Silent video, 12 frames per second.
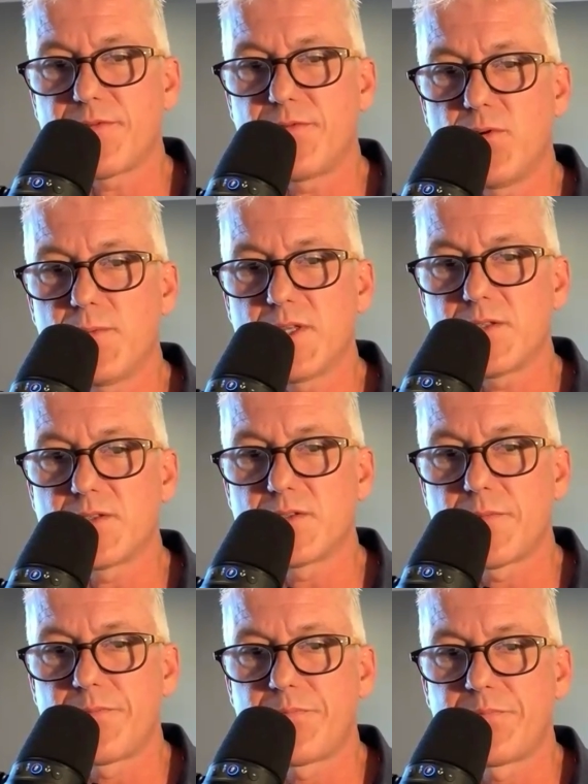
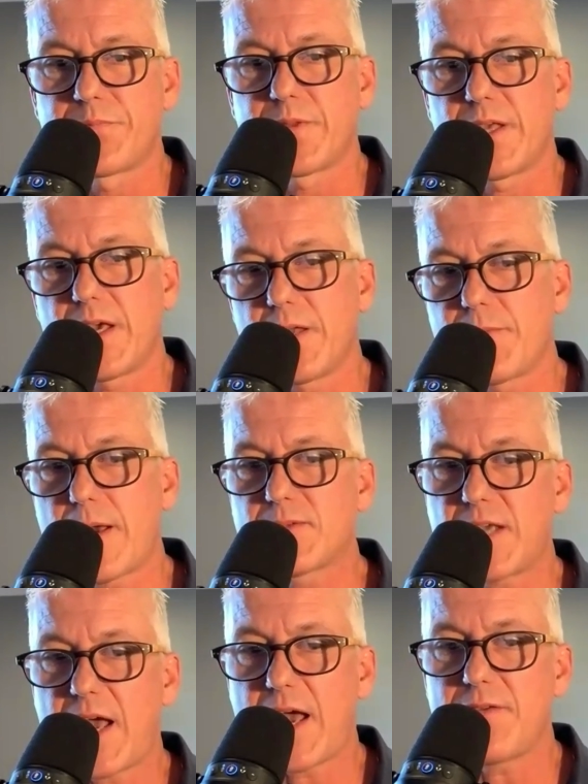performance, and
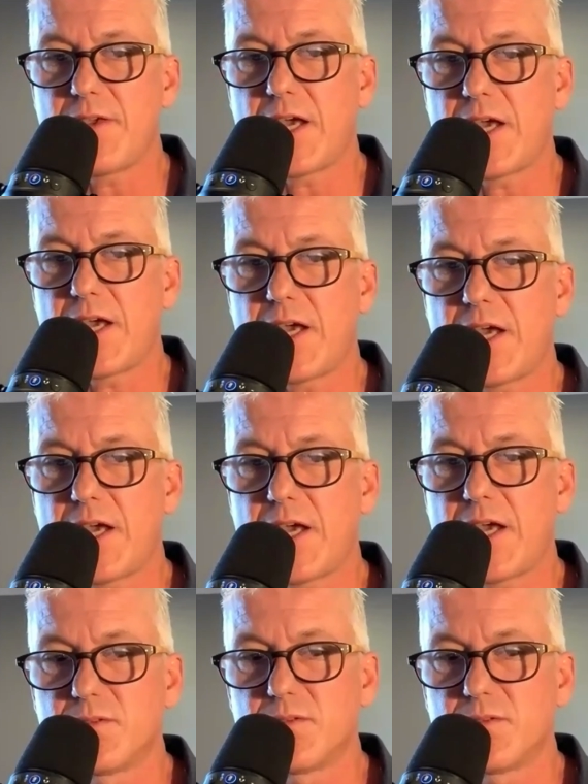perhaps the aviation